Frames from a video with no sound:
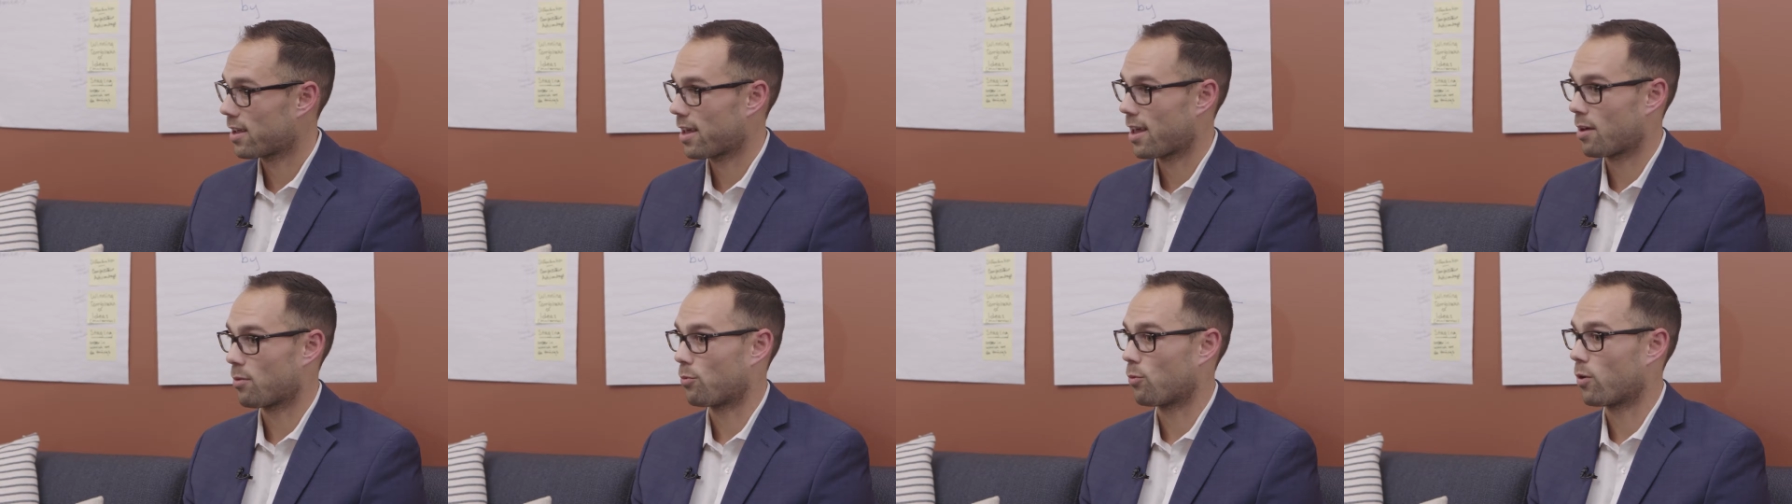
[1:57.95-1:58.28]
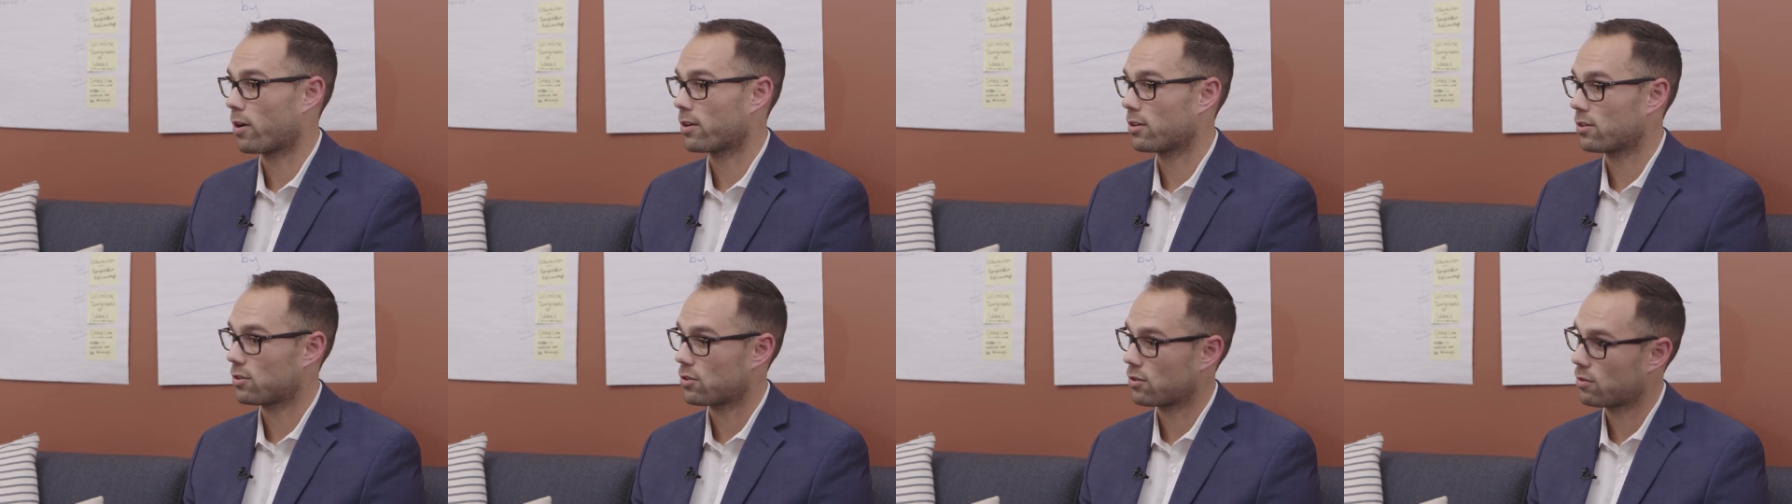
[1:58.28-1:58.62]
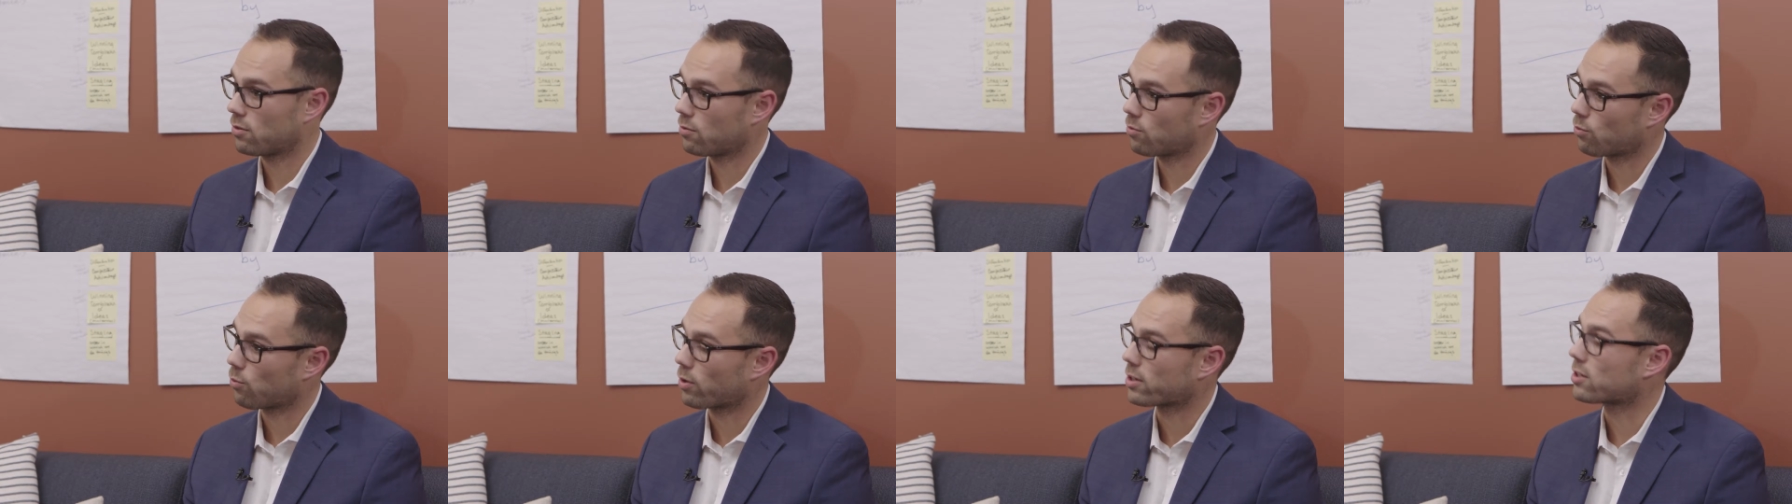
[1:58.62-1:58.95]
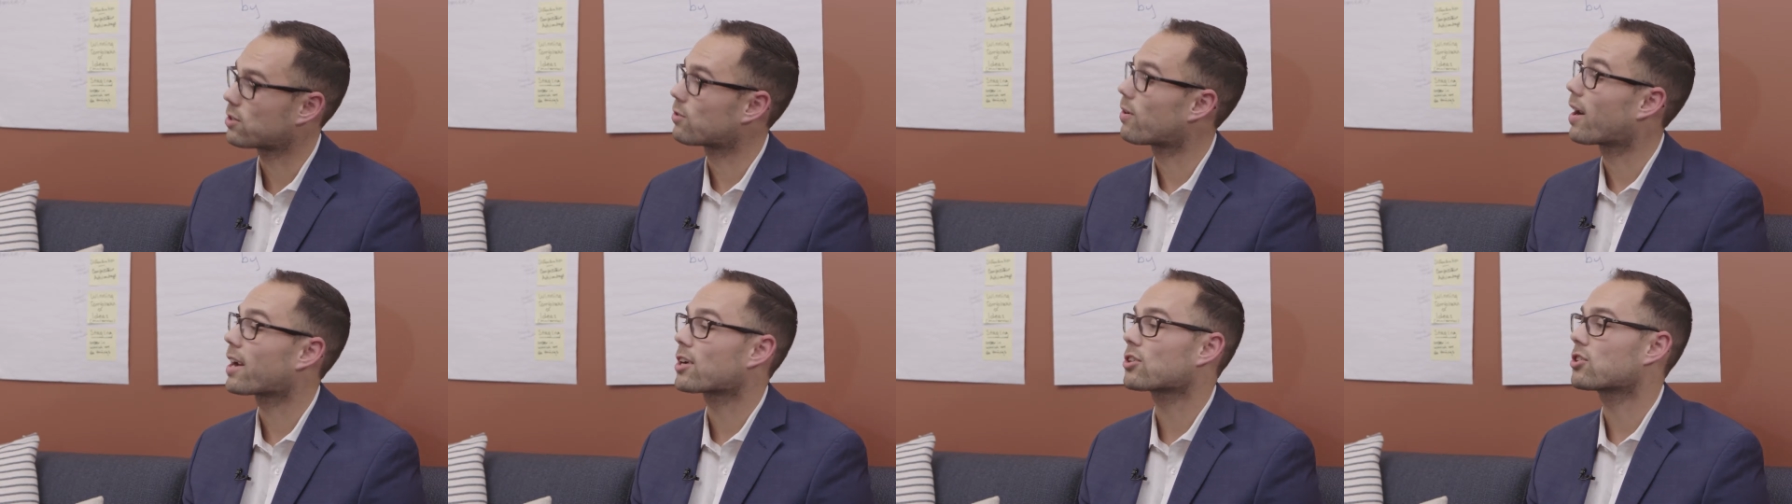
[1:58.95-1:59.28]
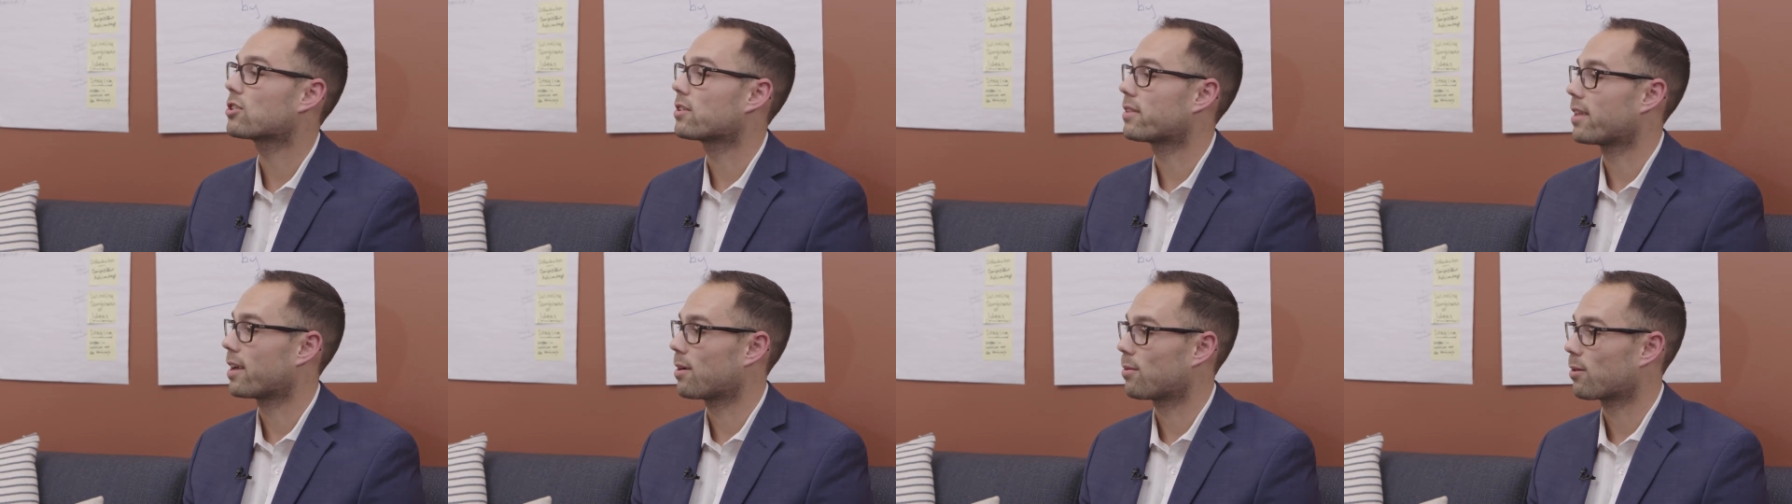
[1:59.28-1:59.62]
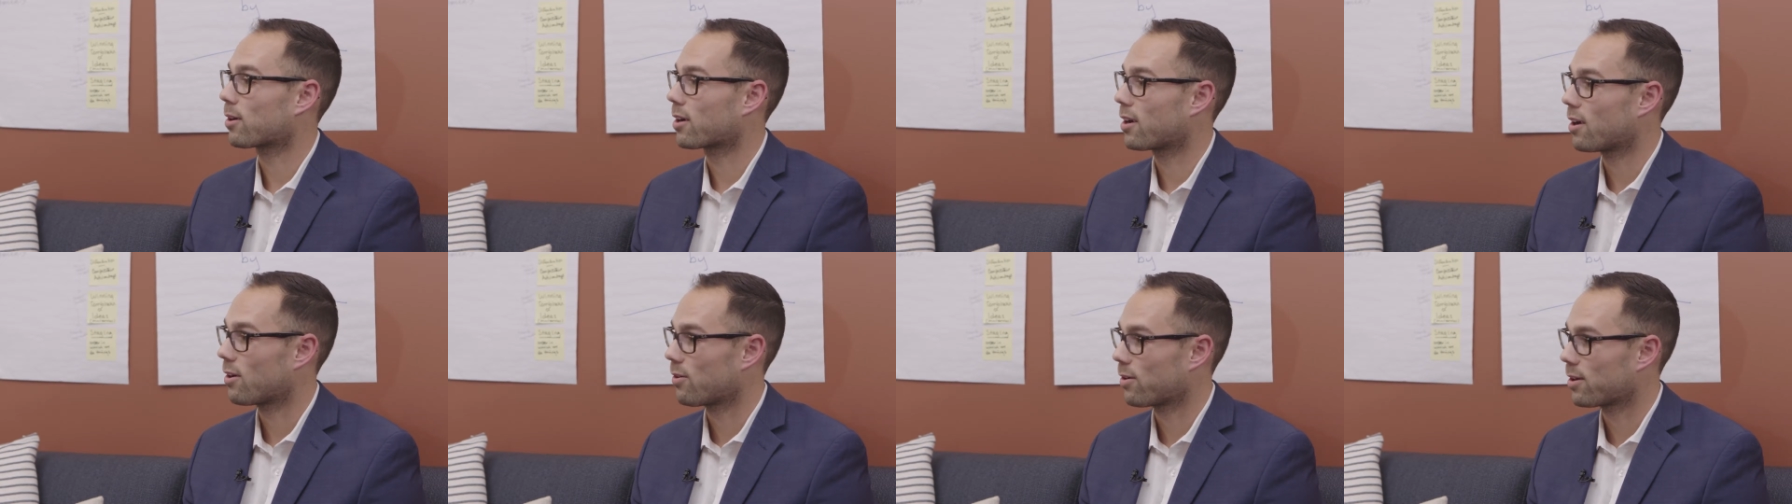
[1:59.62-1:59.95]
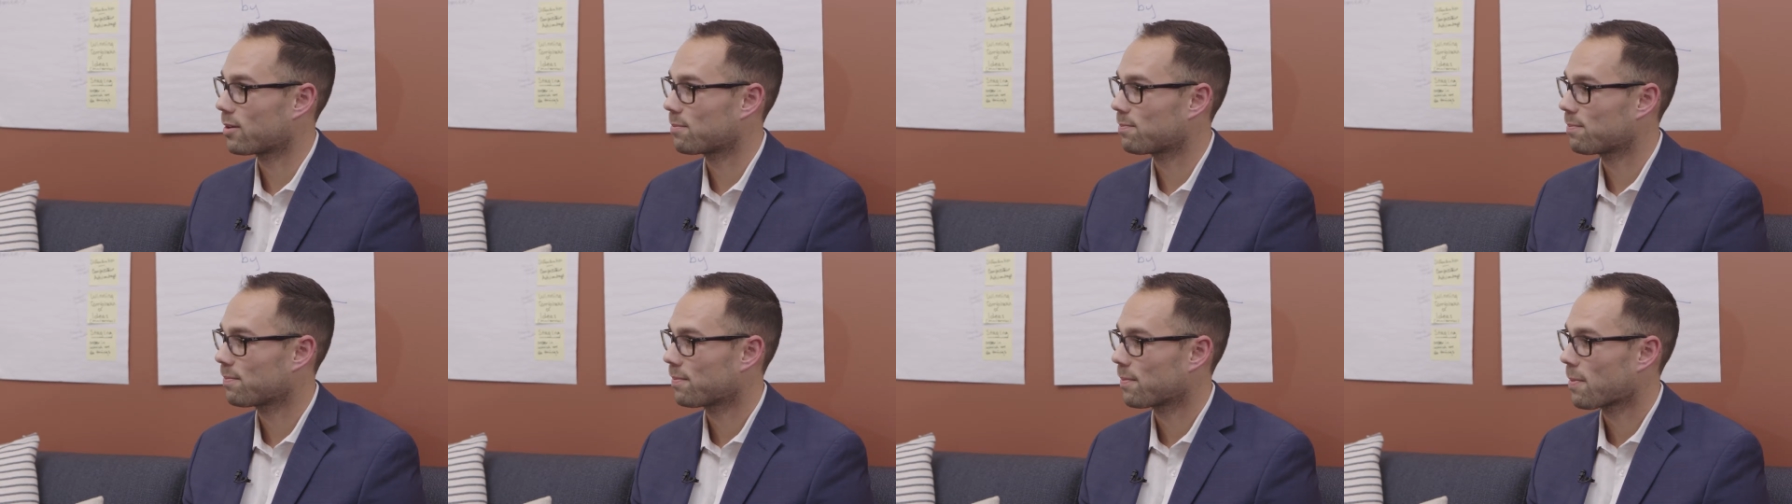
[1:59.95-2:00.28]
and what direction they were going.